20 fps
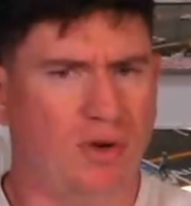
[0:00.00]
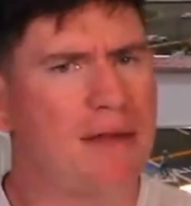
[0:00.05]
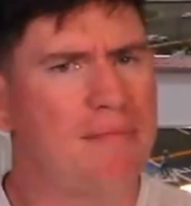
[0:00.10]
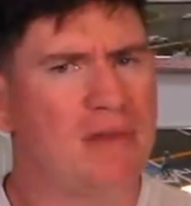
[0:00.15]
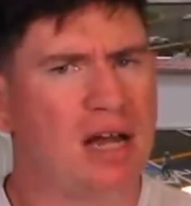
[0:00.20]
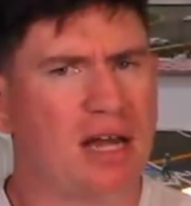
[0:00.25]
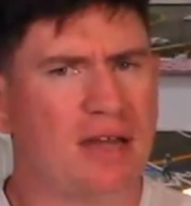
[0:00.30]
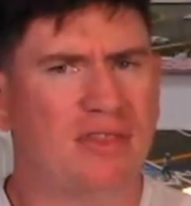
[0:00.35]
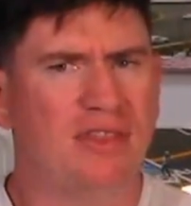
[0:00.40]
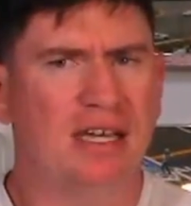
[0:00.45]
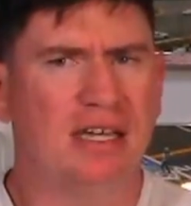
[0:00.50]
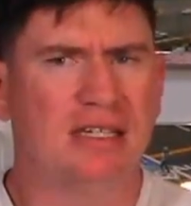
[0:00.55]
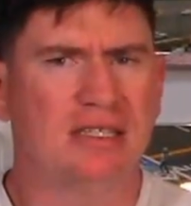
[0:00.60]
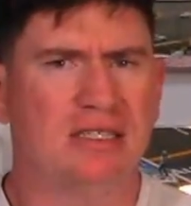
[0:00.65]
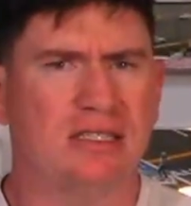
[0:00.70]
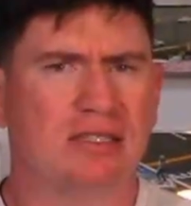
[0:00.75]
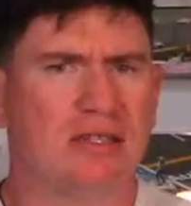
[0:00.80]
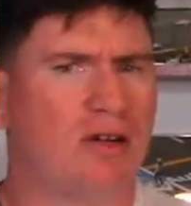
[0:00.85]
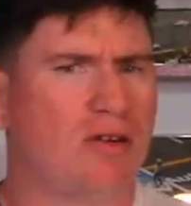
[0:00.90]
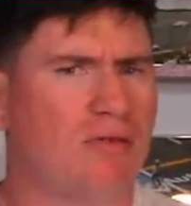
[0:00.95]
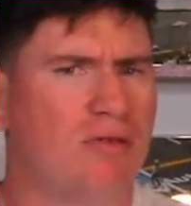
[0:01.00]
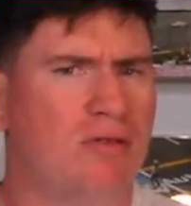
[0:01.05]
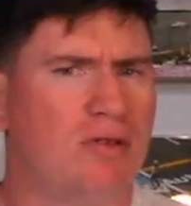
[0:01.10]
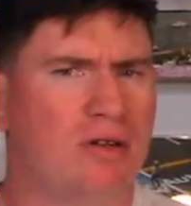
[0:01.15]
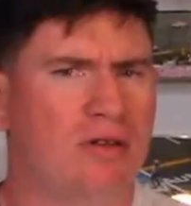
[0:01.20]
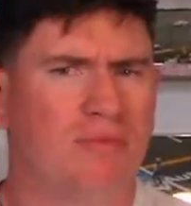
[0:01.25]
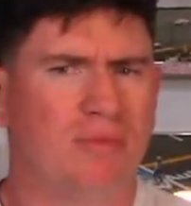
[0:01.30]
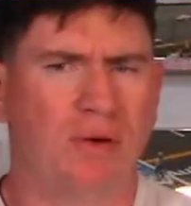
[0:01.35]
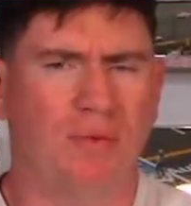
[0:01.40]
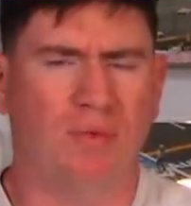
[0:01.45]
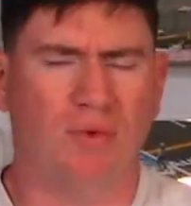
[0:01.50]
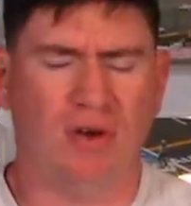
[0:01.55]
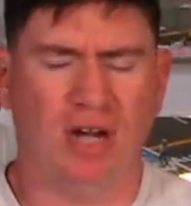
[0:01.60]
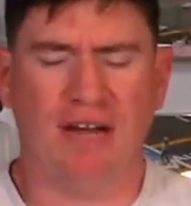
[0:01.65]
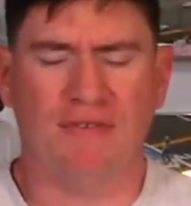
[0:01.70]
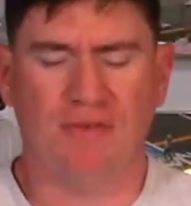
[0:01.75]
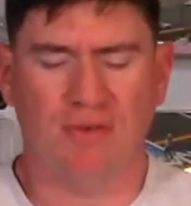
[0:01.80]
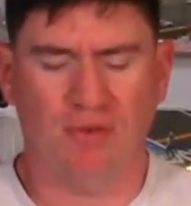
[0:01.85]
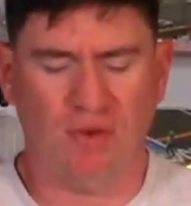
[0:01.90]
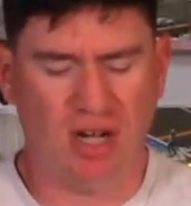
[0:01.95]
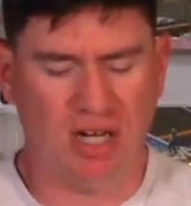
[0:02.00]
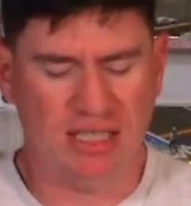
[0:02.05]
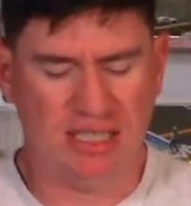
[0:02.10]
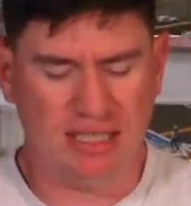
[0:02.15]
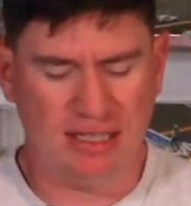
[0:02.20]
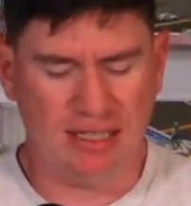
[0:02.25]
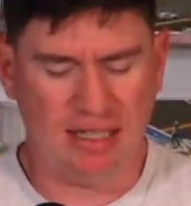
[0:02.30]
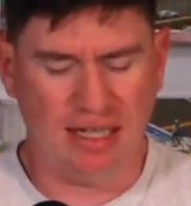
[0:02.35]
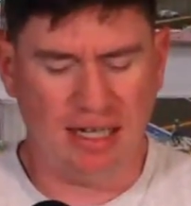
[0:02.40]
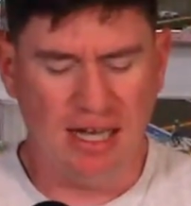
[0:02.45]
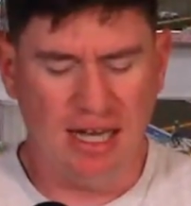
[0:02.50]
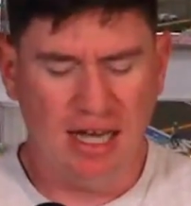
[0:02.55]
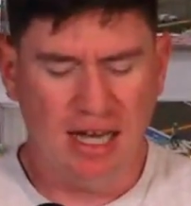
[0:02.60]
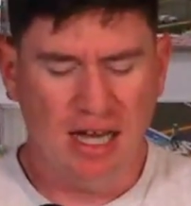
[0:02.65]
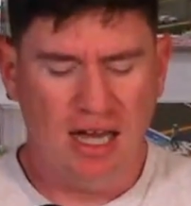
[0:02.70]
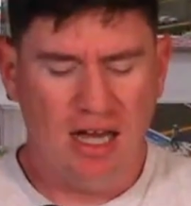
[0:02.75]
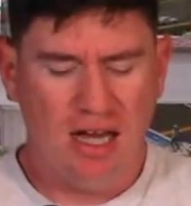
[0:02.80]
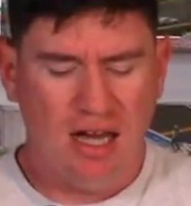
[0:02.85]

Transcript: I'm not thinking so, but we'll have to wait and see.